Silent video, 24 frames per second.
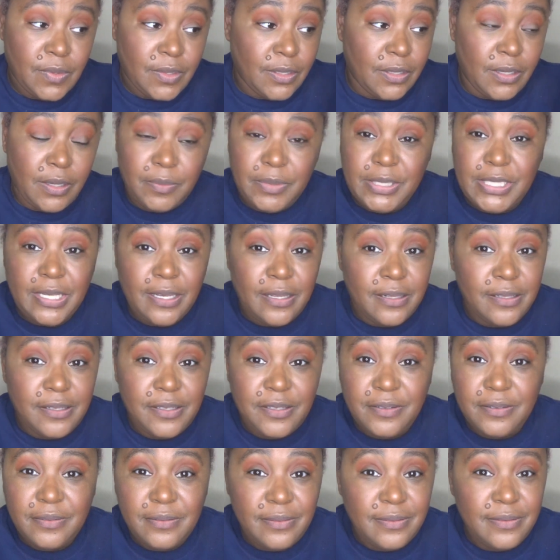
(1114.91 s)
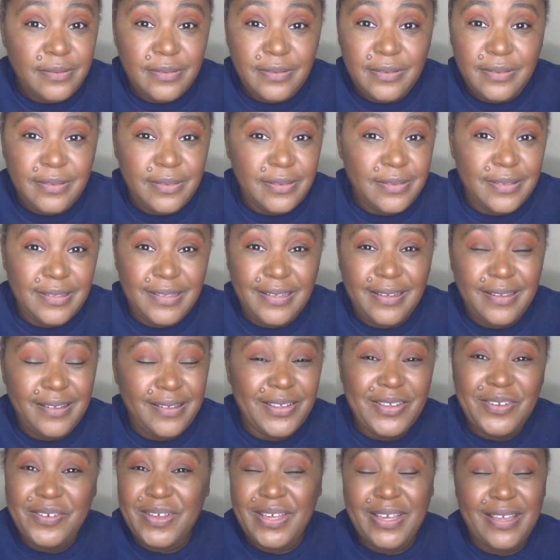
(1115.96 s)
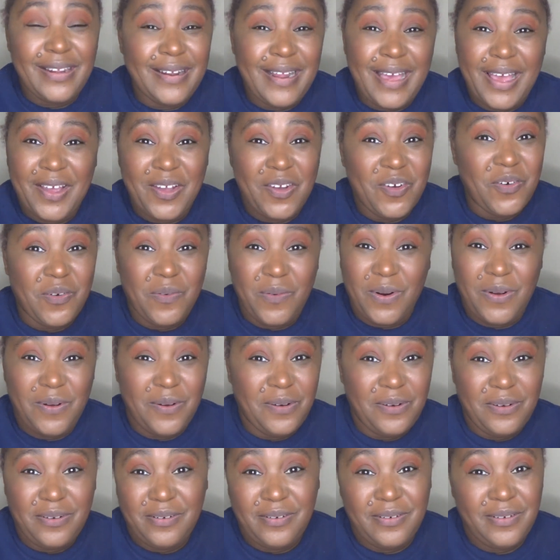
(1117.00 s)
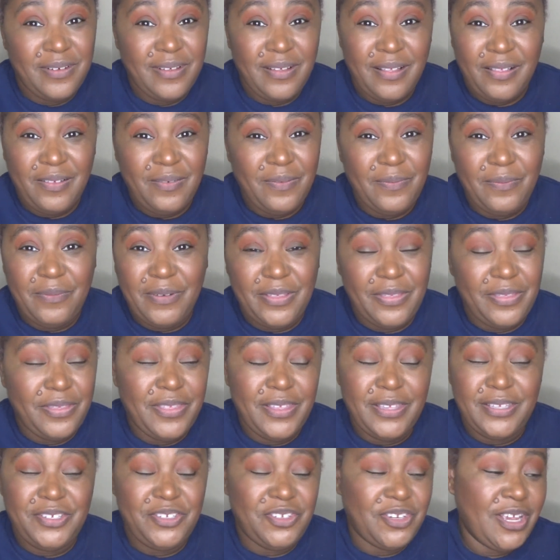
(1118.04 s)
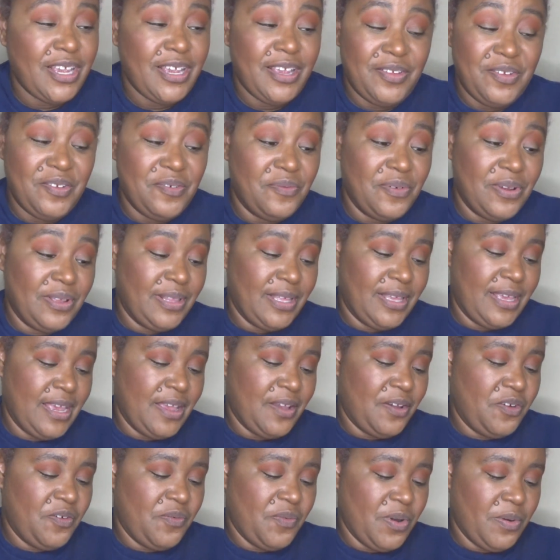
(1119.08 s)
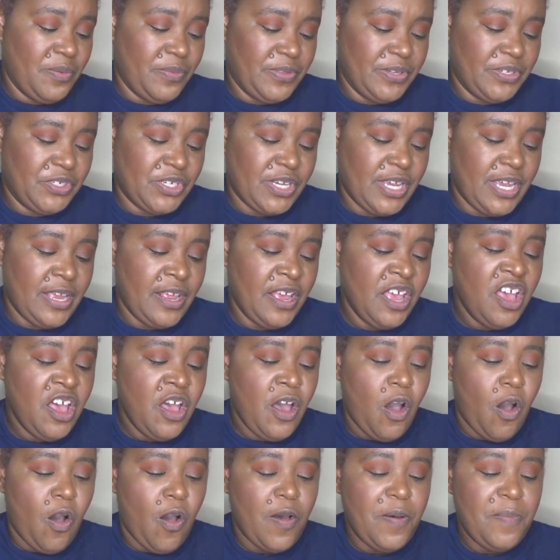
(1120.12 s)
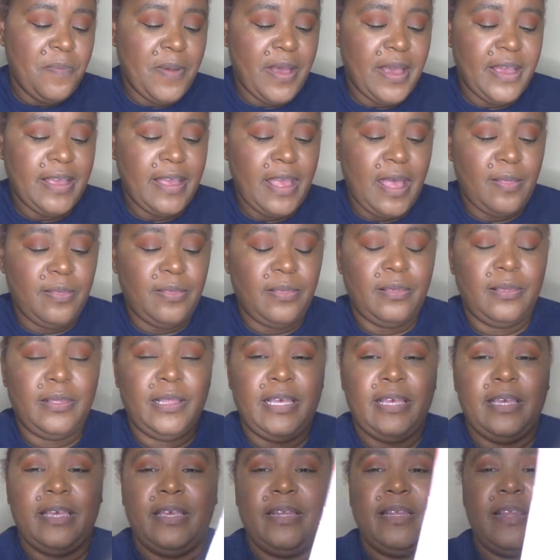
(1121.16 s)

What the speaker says: I'm telling you, you cannot go wrong with this shade. You really can't go wrong with the shade. On my lid,